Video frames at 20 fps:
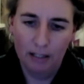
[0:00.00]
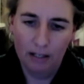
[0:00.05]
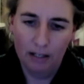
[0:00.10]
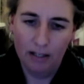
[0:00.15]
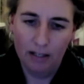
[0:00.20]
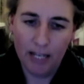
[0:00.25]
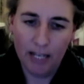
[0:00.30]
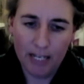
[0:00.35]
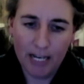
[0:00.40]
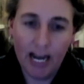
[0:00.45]

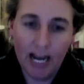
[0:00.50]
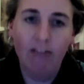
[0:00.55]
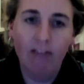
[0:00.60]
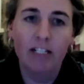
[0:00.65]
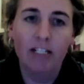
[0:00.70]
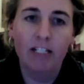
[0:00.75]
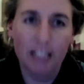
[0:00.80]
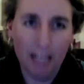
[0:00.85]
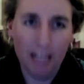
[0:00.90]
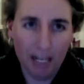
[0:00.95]
the
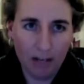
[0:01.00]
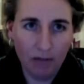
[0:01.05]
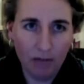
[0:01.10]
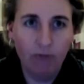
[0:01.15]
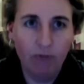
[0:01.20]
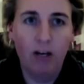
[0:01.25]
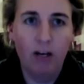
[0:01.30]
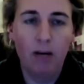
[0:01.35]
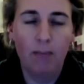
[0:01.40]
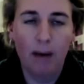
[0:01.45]
narrative
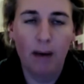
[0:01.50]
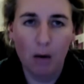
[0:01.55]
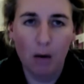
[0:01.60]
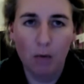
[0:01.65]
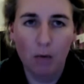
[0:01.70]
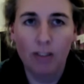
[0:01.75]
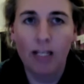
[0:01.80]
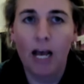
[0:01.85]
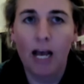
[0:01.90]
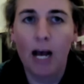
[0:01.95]
about
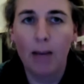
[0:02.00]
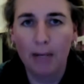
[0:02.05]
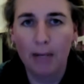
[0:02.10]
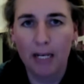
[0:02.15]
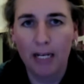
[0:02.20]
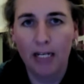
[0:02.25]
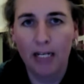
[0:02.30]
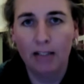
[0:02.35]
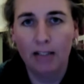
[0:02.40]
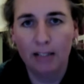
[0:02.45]
what's
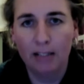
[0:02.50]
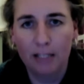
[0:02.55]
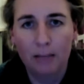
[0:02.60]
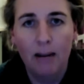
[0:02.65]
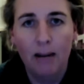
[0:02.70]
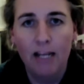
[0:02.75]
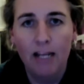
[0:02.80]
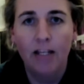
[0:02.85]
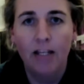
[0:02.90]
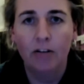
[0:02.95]
happening is to
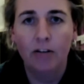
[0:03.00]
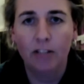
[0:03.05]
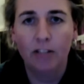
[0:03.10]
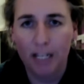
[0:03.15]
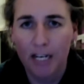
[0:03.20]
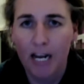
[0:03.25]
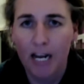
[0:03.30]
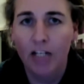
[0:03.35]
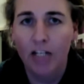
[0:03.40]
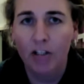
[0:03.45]
make those
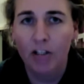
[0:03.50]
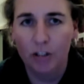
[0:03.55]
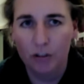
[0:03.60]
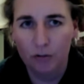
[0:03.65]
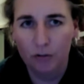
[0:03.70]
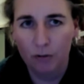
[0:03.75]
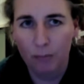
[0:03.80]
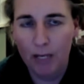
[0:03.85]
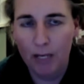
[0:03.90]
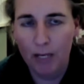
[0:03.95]

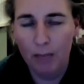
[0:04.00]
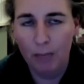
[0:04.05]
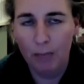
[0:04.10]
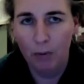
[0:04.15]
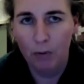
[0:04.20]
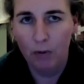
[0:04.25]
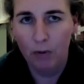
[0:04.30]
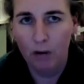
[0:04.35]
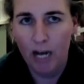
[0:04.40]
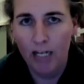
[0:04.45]
connections for
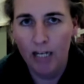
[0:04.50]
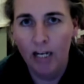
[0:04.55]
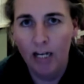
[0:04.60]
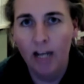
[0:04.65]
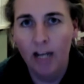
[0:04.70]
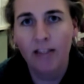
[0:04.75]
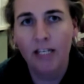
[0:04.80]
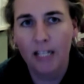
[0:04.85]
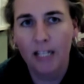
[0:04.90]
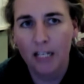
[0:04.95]
people. And I
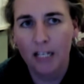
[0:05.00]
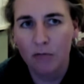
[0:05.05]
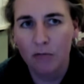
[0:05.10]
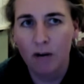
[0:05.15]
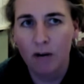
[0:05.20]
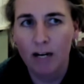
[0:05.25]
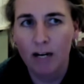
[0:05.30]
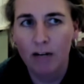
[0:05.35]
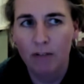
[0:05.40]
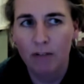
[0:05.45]
think
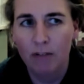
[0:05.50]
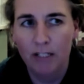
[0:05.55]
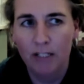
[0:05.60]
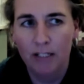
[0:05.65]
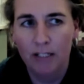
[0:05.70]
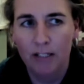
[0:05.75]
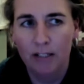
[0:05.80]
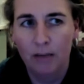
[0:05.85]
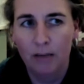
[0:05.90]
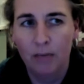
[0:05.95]
that's relevant
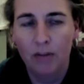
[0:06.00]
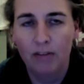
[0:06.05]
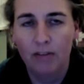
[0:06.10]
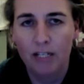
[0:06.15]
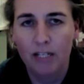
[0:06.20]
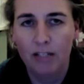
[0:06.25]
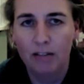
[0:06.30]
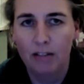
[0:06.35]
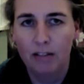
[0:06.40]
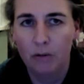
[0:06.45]
to some of the
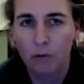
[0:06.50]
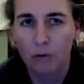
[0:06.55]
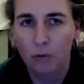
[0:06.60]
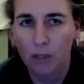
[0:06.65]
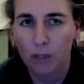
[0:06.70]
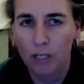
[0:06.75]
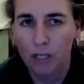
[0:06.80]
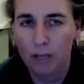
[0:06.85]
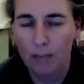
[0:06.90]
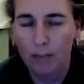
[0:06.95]
things that you're
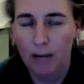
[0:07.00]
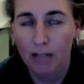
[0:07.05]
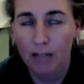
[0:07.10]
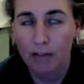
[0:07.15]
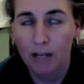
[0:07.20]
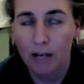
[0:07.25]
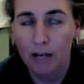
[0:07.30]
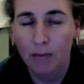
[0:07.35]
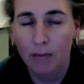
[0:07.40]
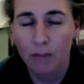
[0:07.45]
talking about
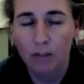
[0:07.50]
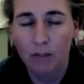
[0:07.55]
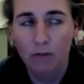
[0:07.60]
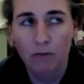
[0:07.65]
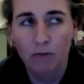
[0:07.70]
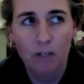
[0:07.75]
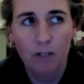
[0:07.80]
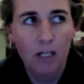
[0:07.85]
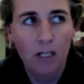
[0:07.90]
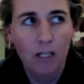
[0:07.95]
in terms
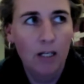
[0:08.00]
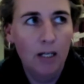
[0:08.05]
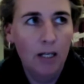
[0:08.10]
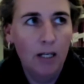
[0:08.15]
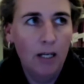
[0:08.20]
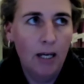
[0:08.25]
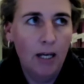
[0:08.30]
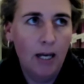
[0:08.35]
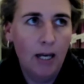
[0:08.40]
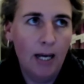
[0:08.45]
of
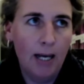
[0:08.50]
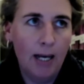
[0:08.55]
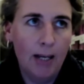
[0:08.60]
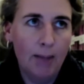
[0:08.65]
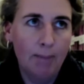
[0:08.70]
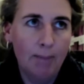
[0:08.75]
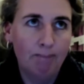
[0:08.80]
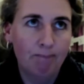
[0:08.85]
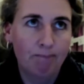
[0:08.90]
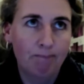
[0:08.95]

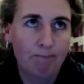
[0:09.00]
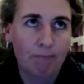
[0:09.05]
the